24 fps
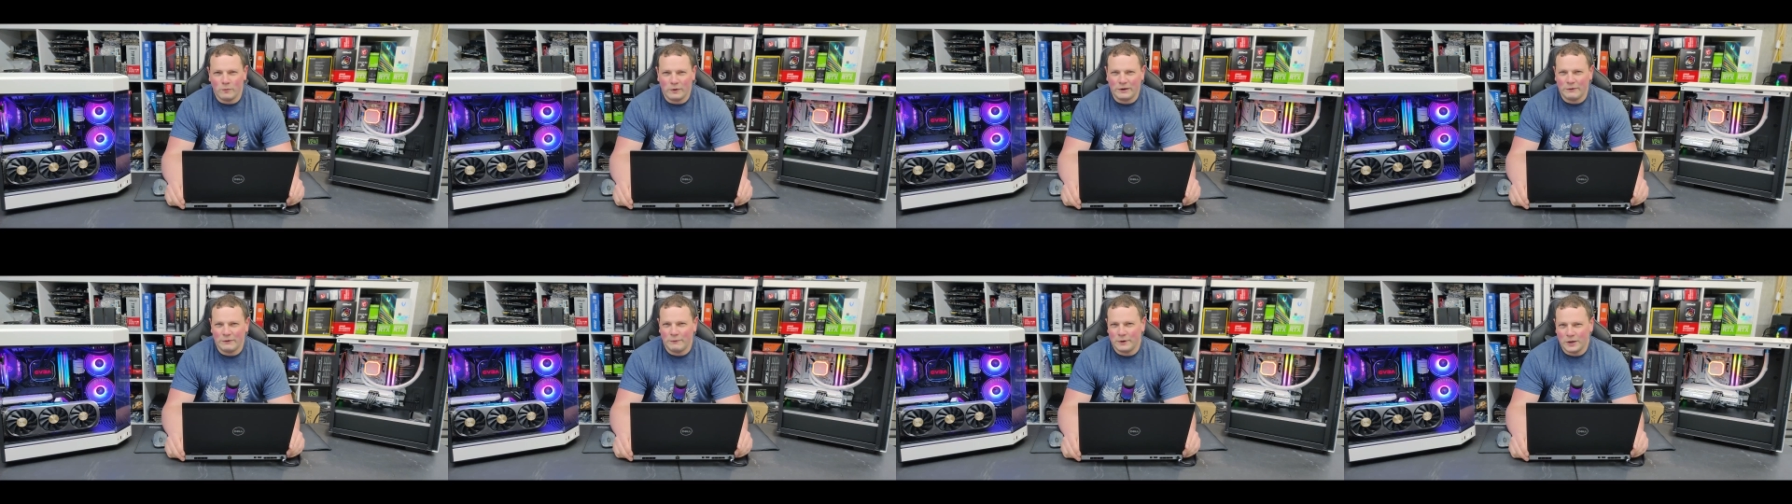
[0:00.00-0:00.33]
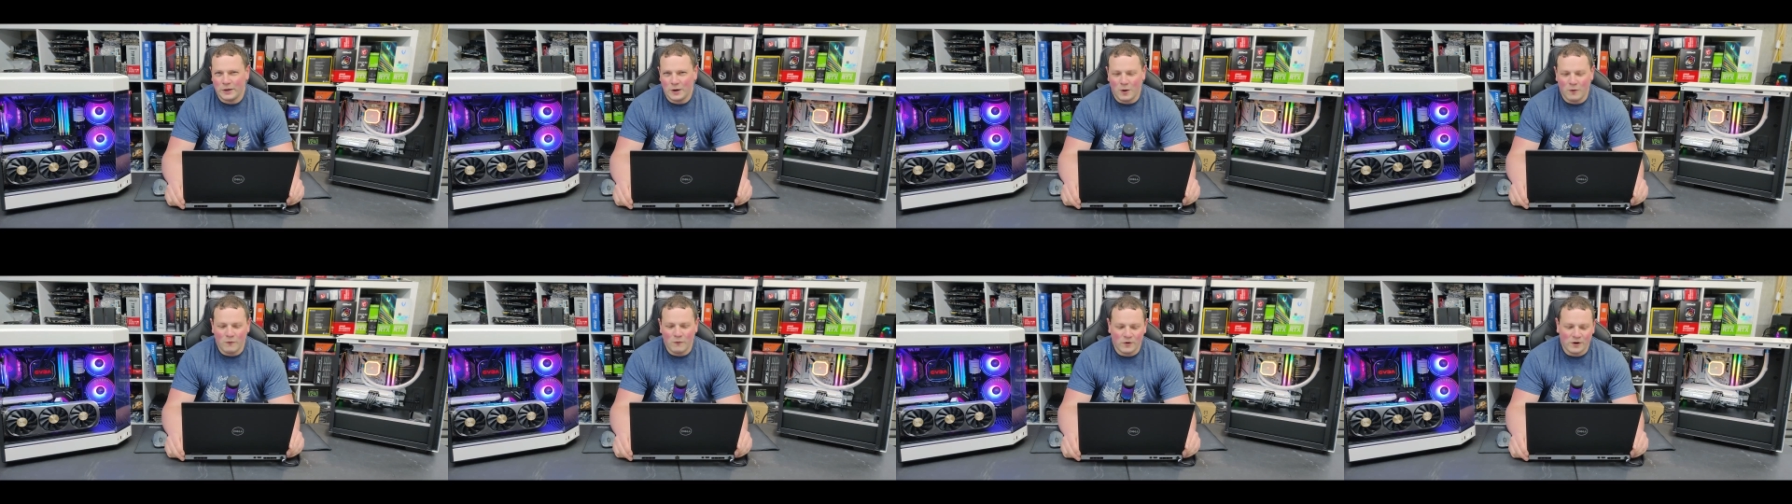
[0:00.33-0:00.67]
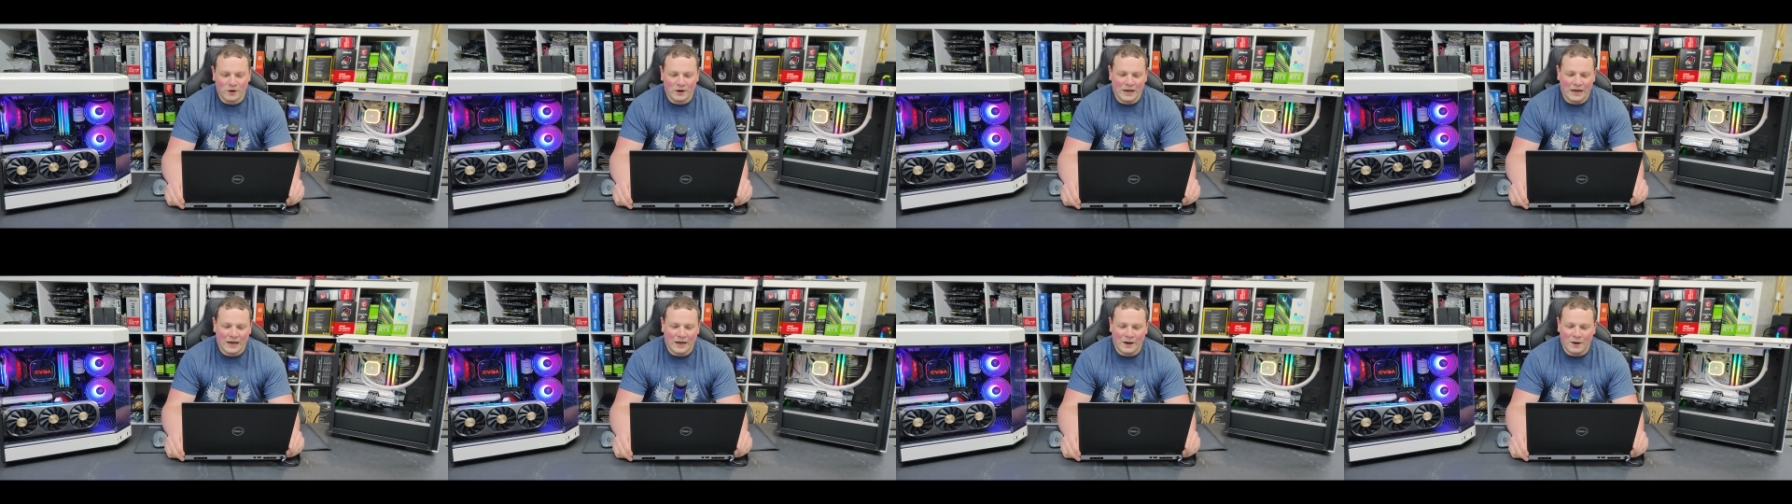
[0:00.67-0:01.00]
we went
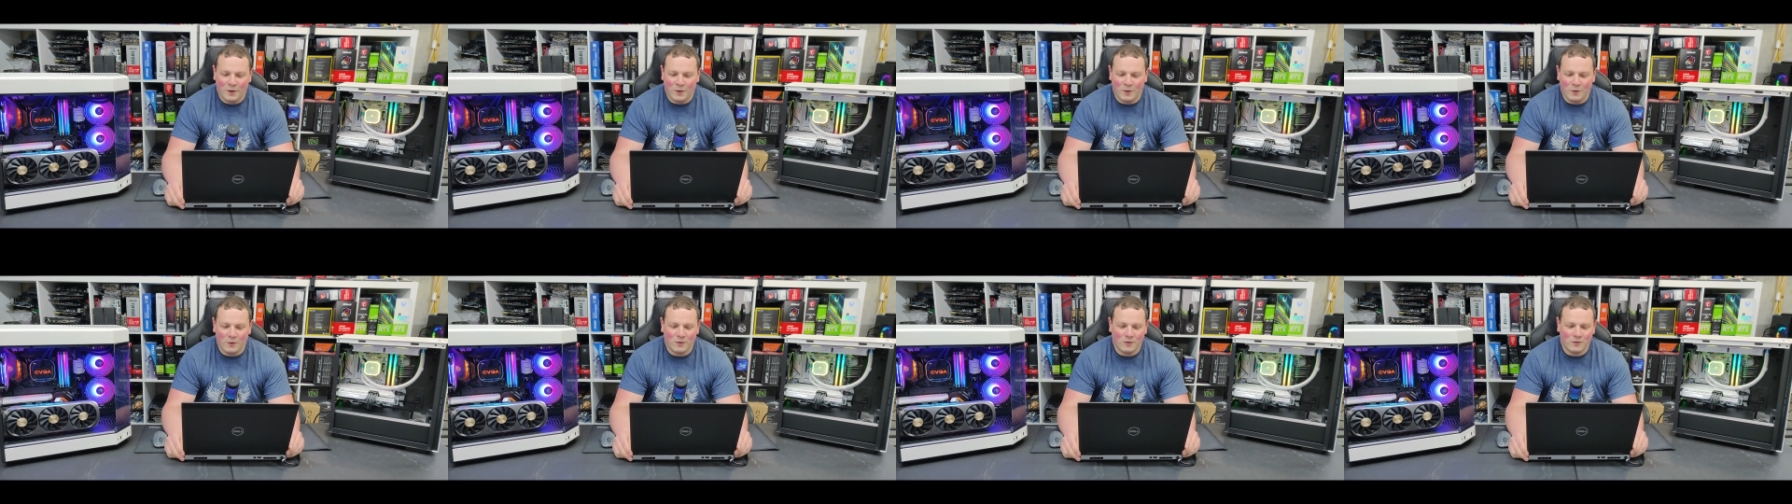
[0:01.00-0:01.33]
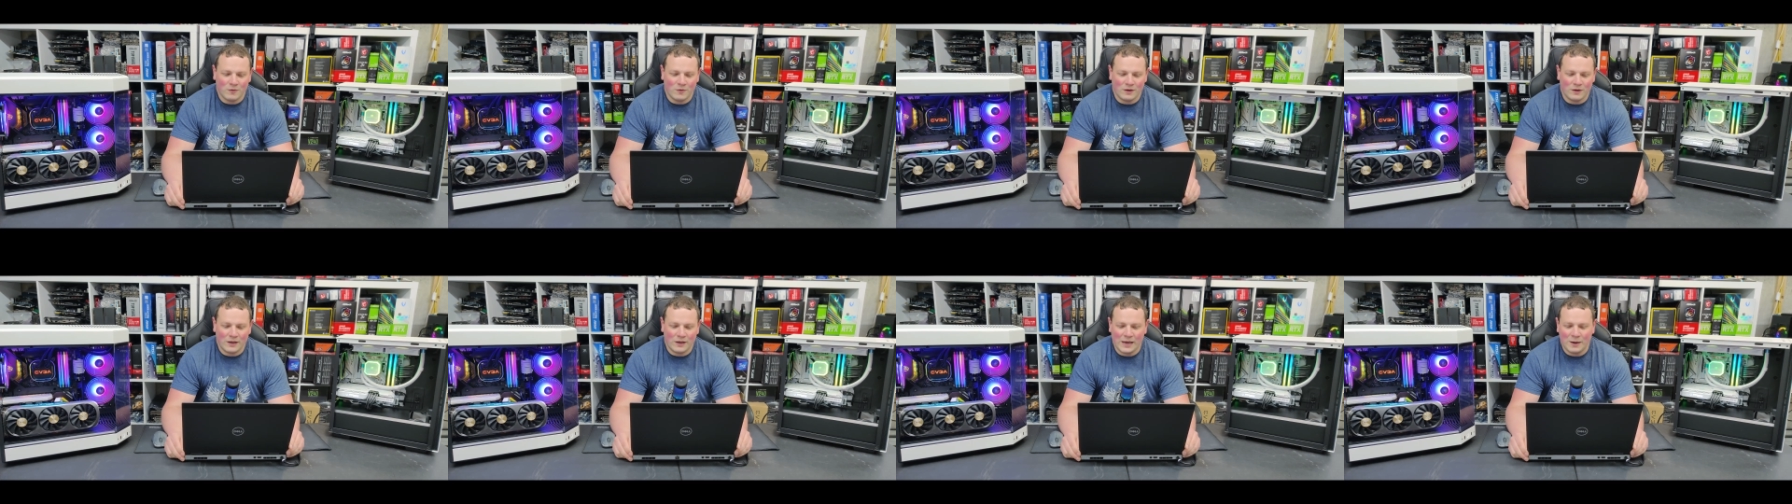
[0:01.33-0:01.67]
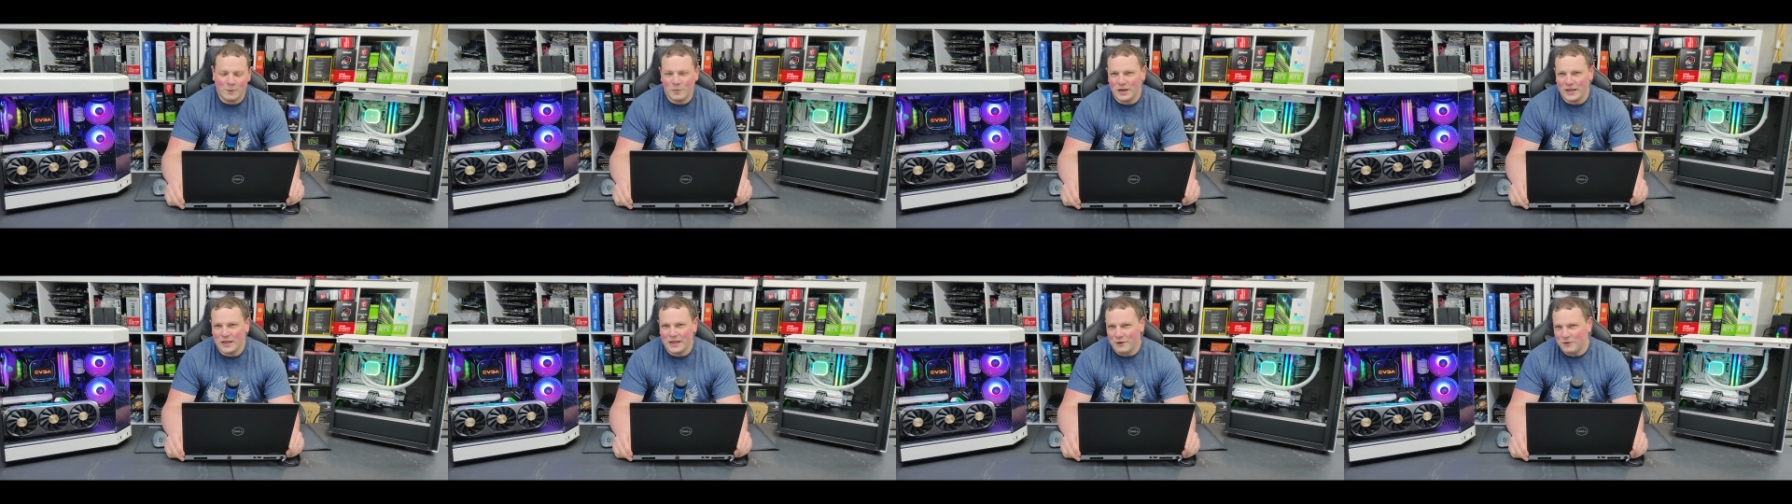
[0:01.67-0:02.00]
over how A
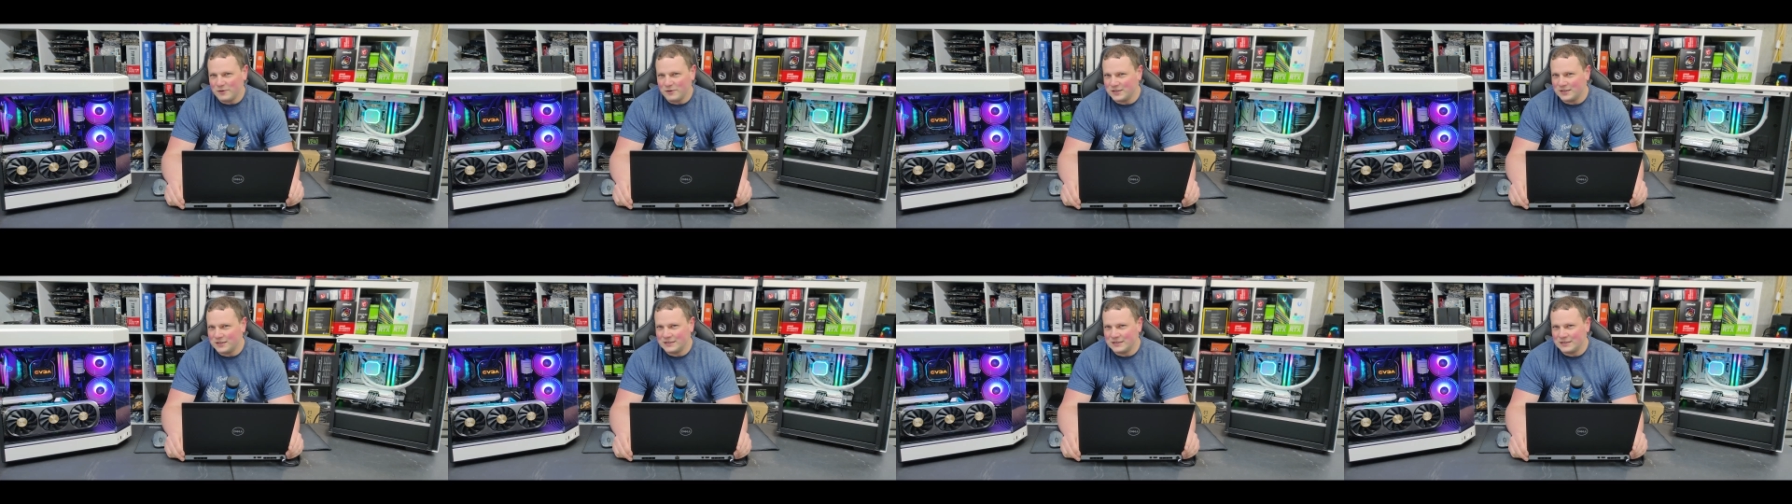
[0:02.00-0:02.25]
M D used